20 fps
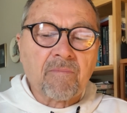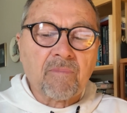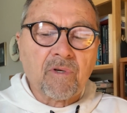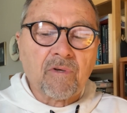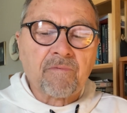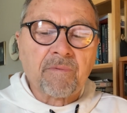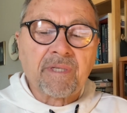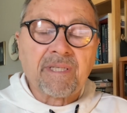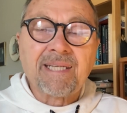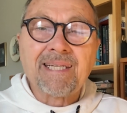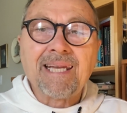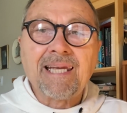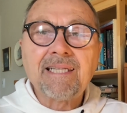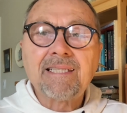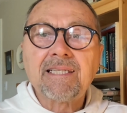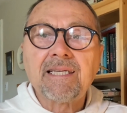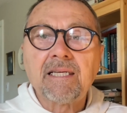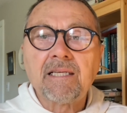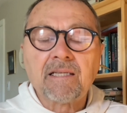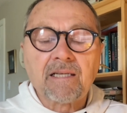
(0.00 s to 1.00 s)
movement in
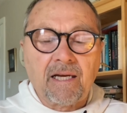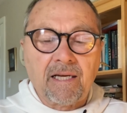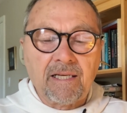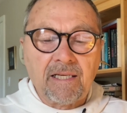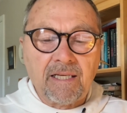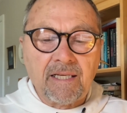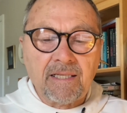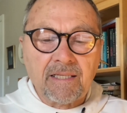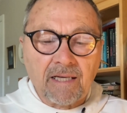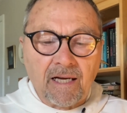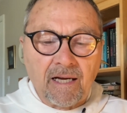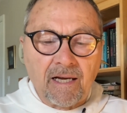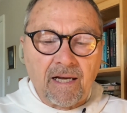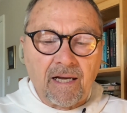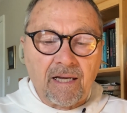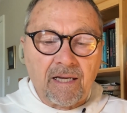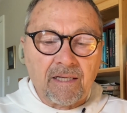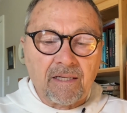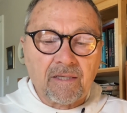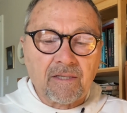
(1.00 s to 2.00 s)

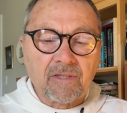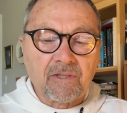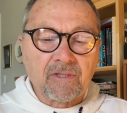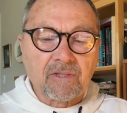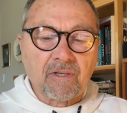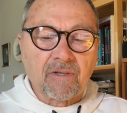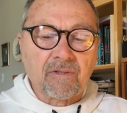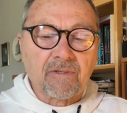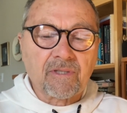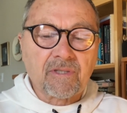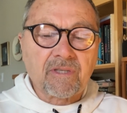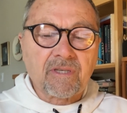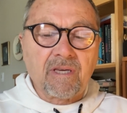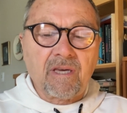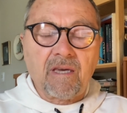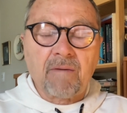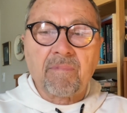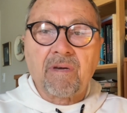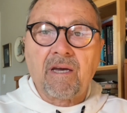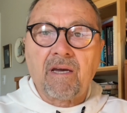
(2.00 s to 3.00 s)
1899. So this
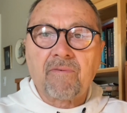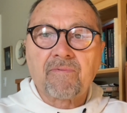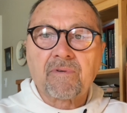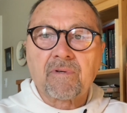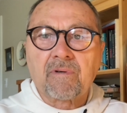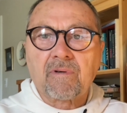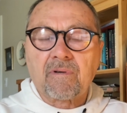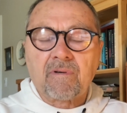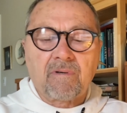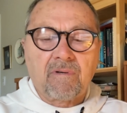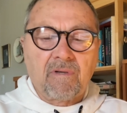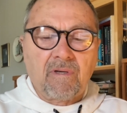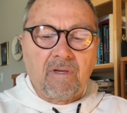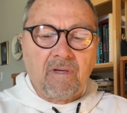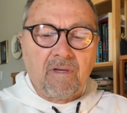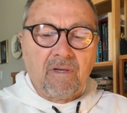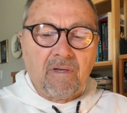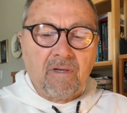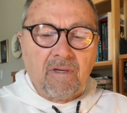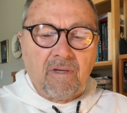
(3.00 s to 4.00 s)
came after
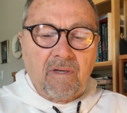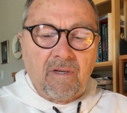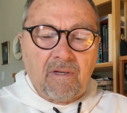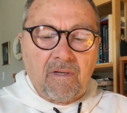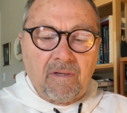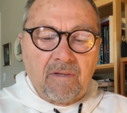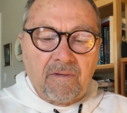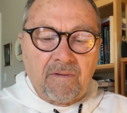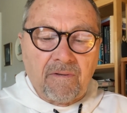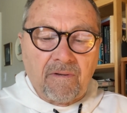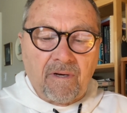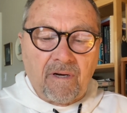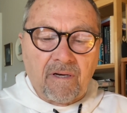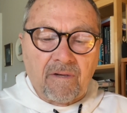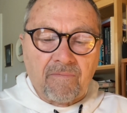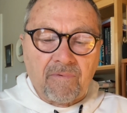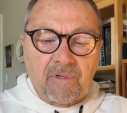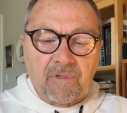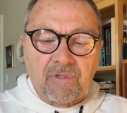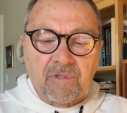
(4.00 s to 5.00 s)

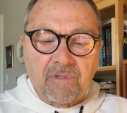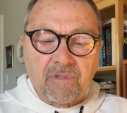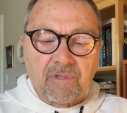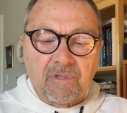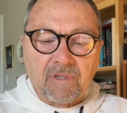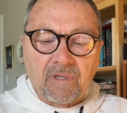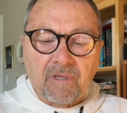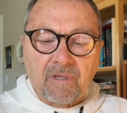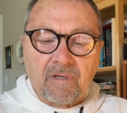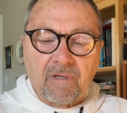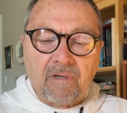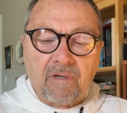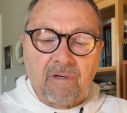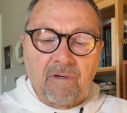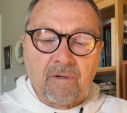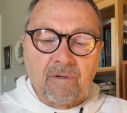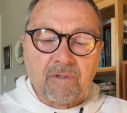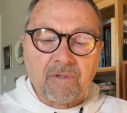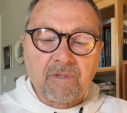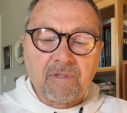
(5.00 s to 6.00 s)
Notovitch's
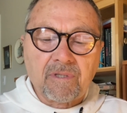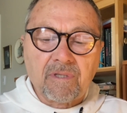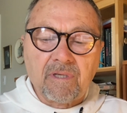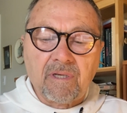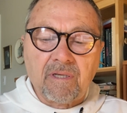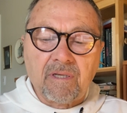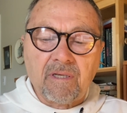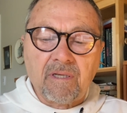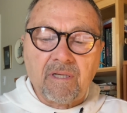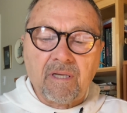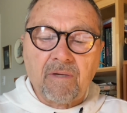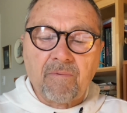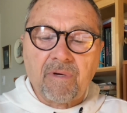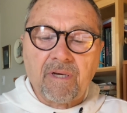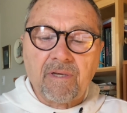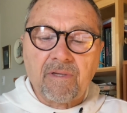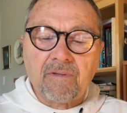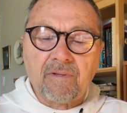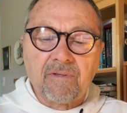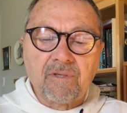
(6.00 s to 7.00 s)
hoax. And
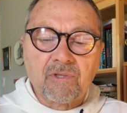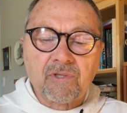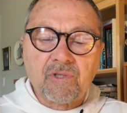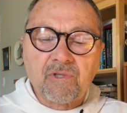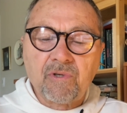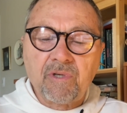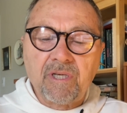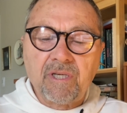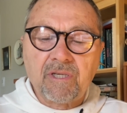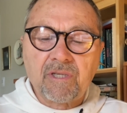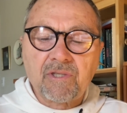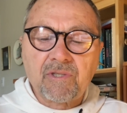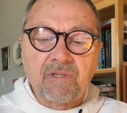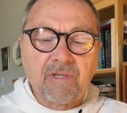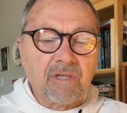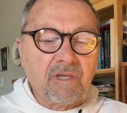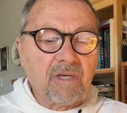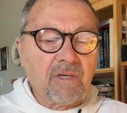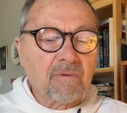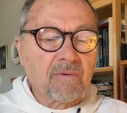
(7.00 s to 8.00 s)
anyway, this treatise
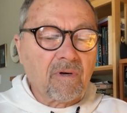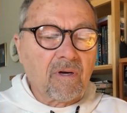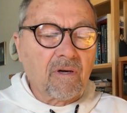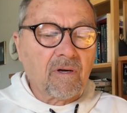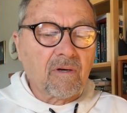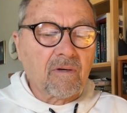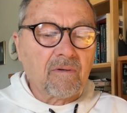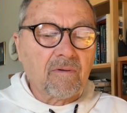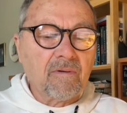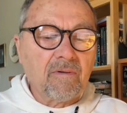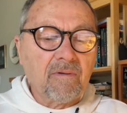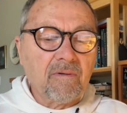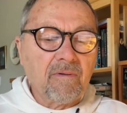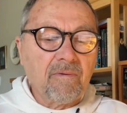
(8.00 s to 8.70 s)
that he wrote,